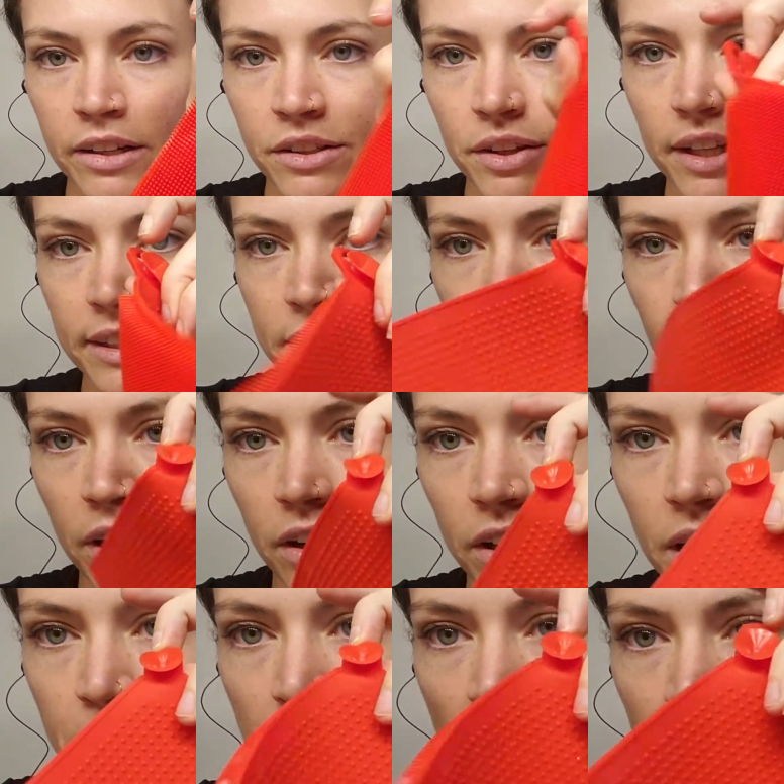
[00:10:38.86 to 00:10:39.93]
that's the front, on
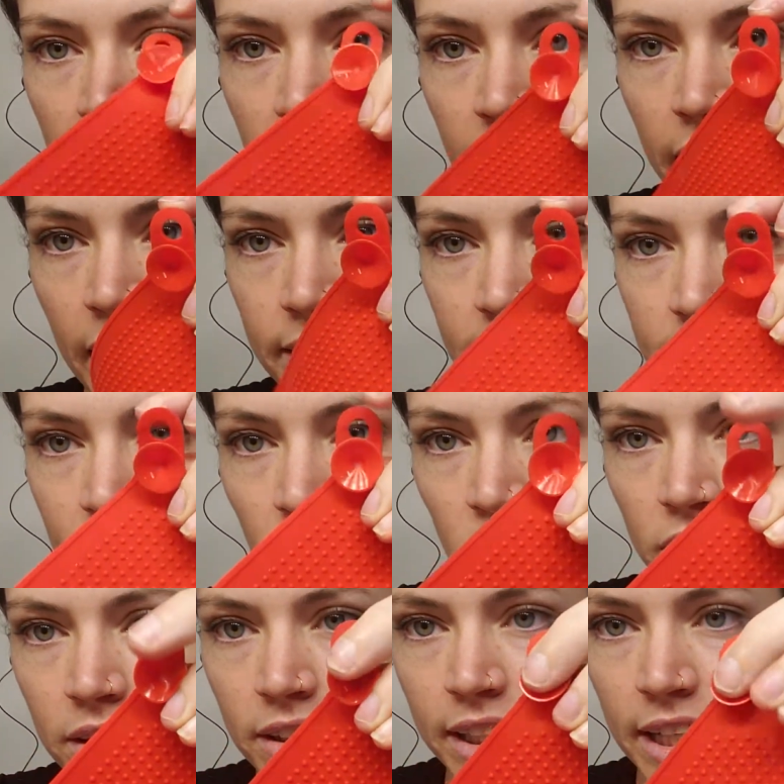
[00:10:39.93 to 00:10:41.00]
the back, it has this little
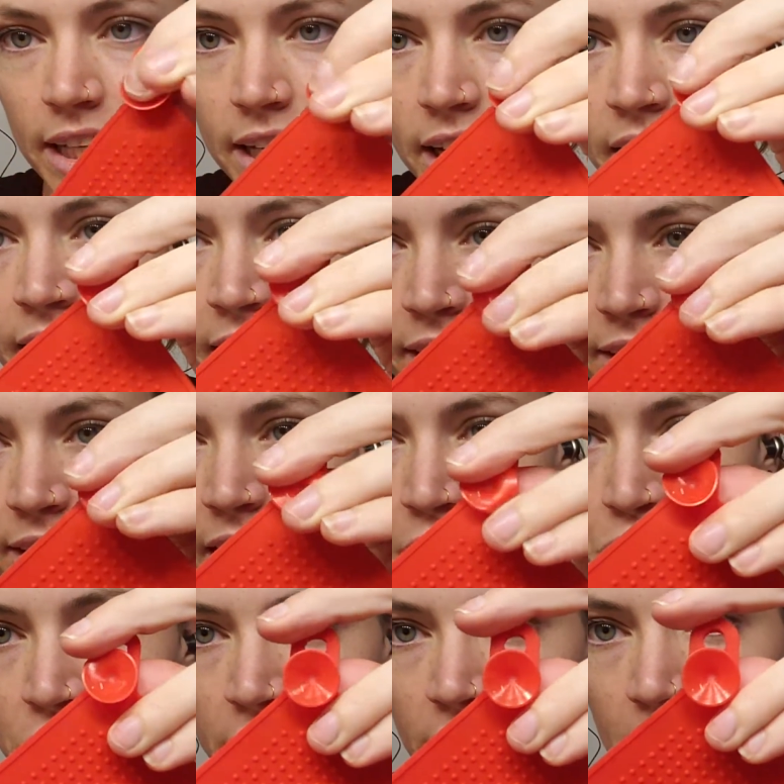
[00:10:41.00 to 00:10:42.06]
sticky
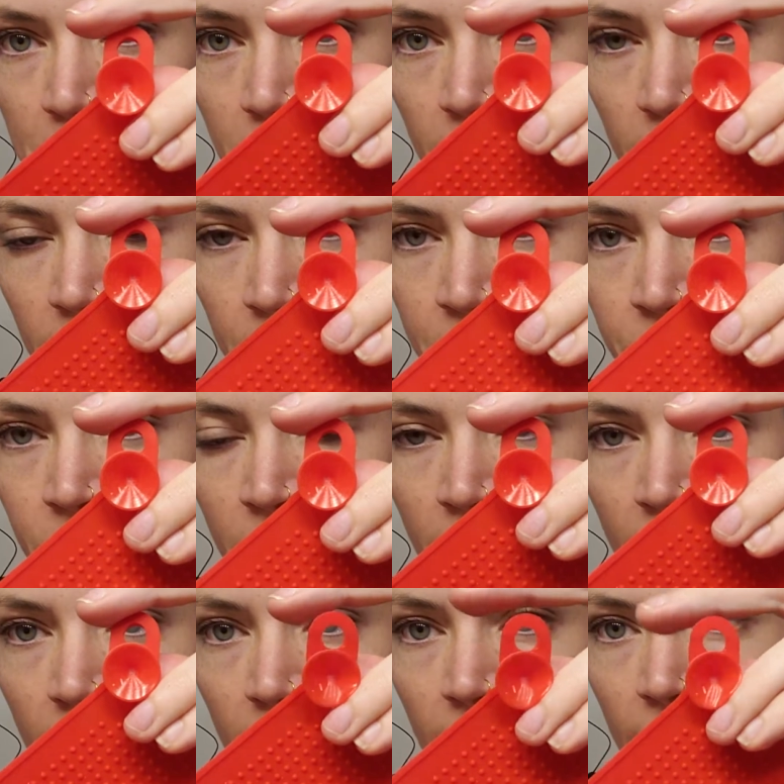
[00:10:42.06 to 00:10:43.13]
suction cup thing,
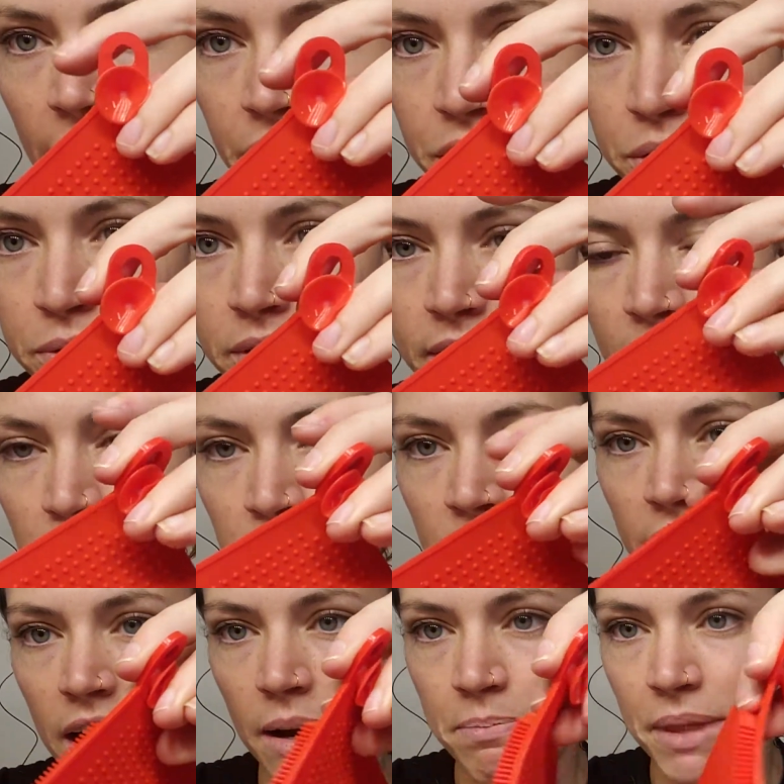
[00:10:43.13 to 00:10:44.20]
and you suction
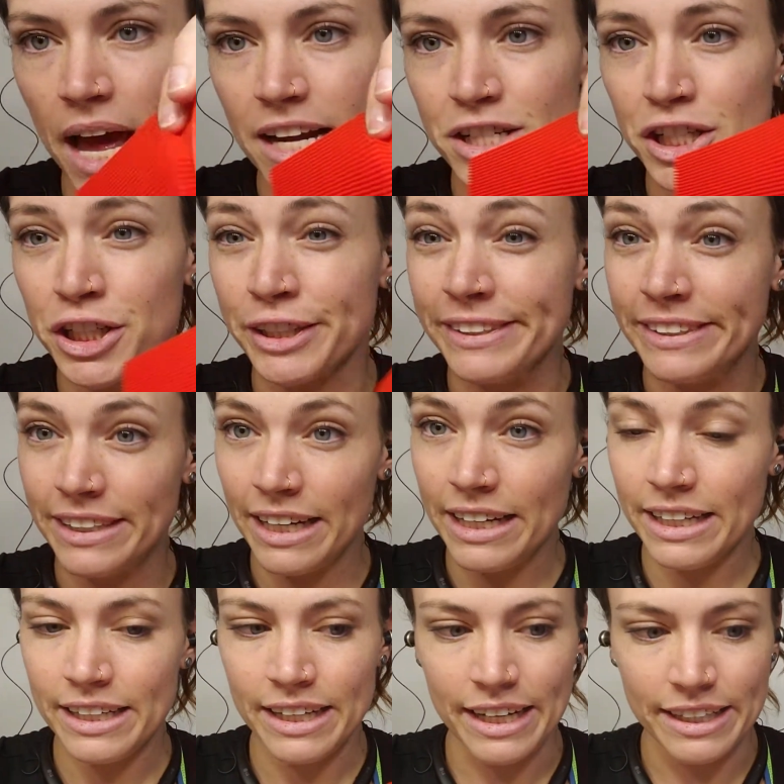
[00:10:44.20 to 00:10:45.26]
cup that to your
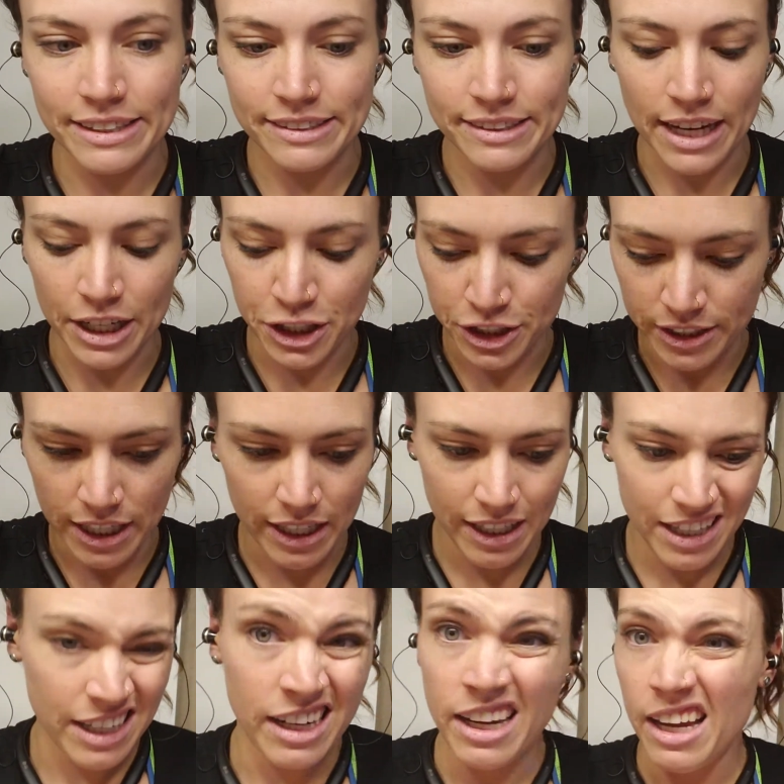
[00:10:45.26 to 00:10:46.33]
sink, inside your
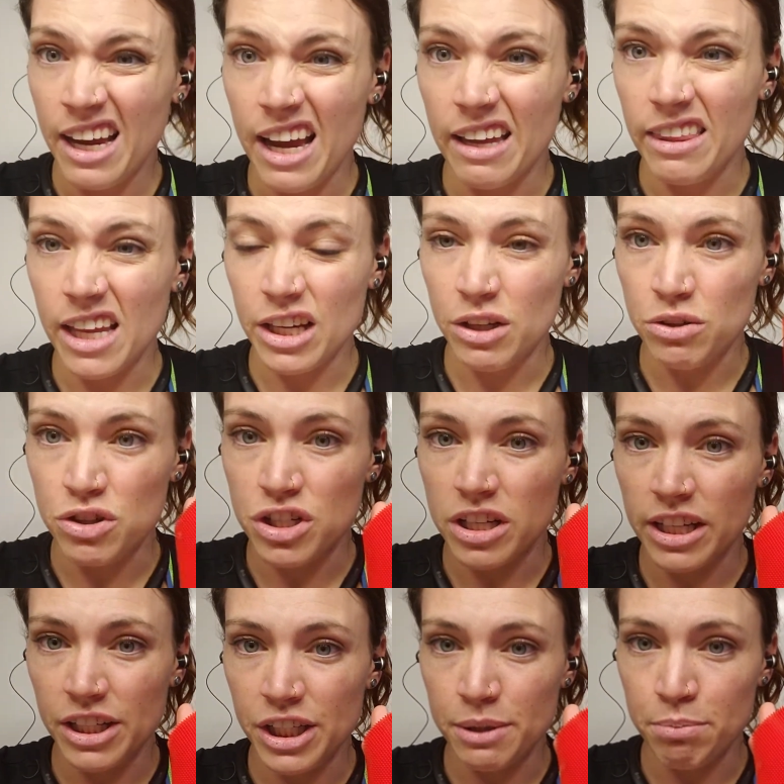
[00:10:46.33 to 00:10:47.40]
sink, and then you just
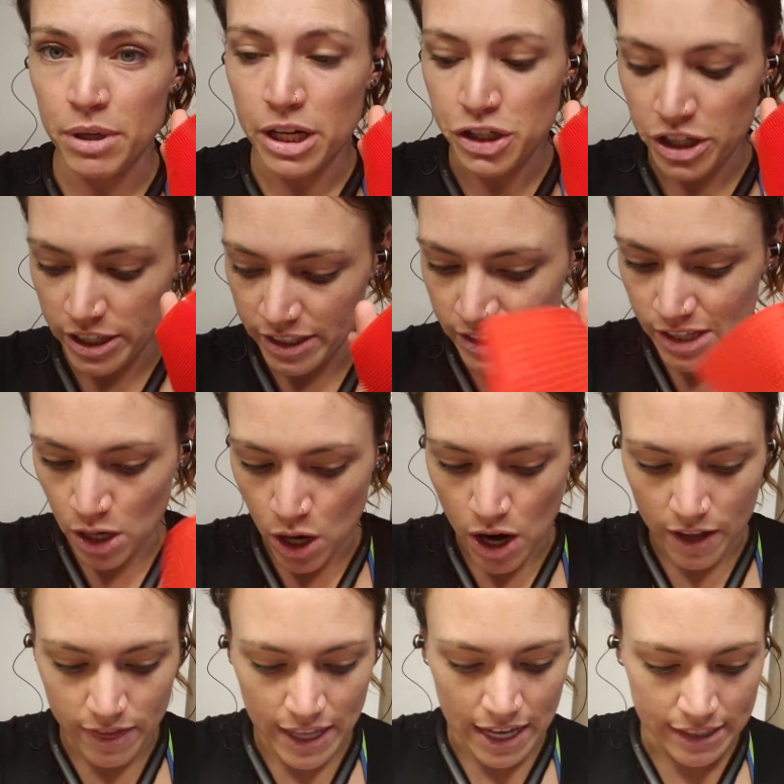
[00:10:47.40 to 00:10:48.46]
clean your brushes
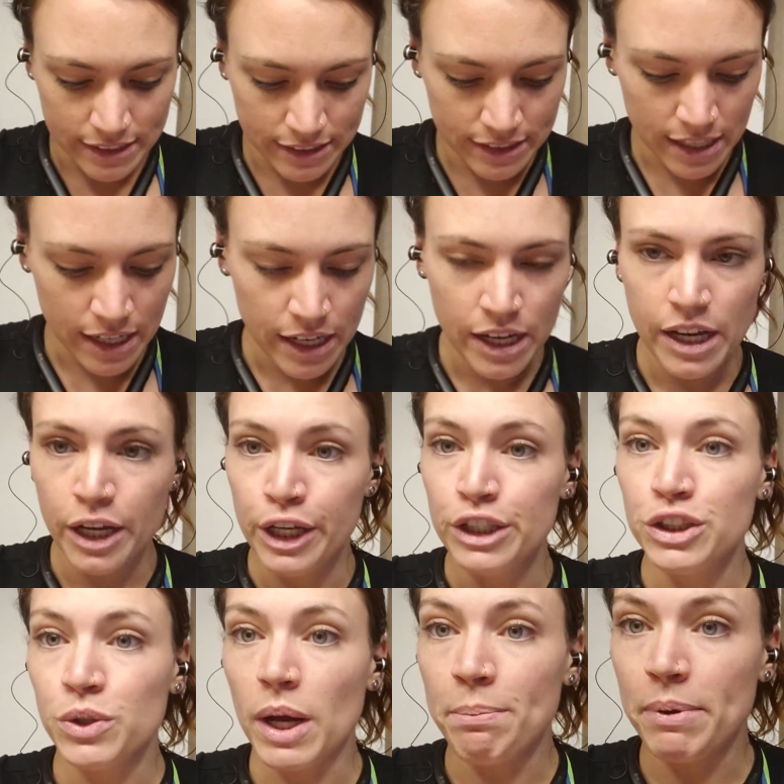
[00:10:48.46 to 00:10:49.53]
on this.
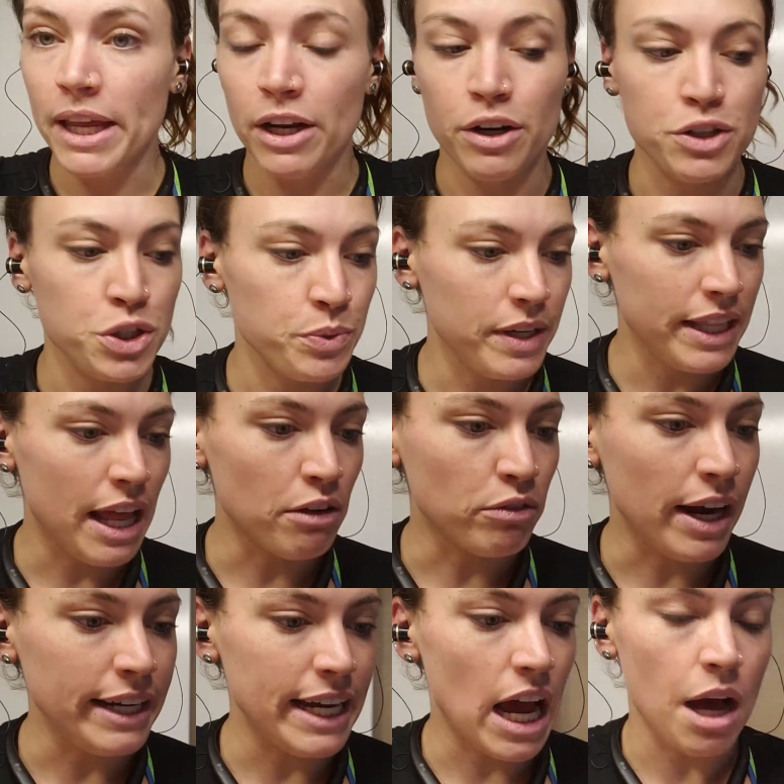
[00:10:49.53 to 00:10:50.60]
So I plan on doing that
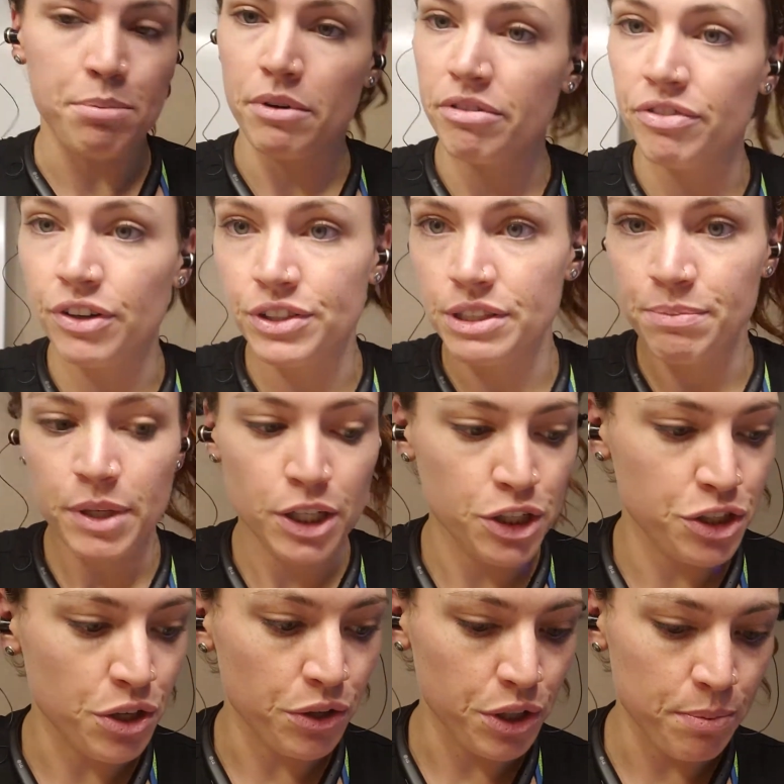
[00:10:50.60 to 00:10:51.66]
right now, but first I'm going to
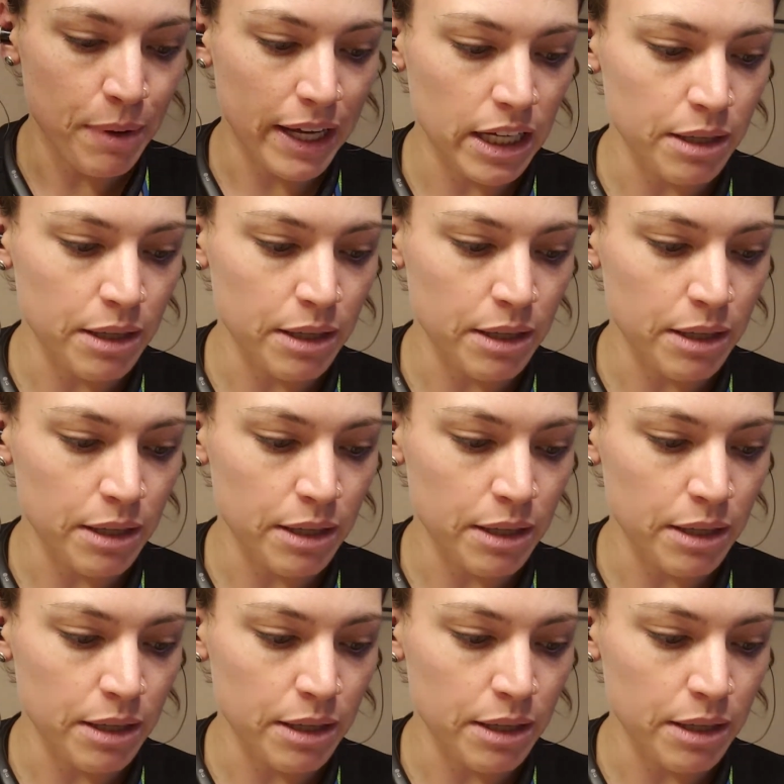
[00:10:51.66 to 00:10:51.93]
show you my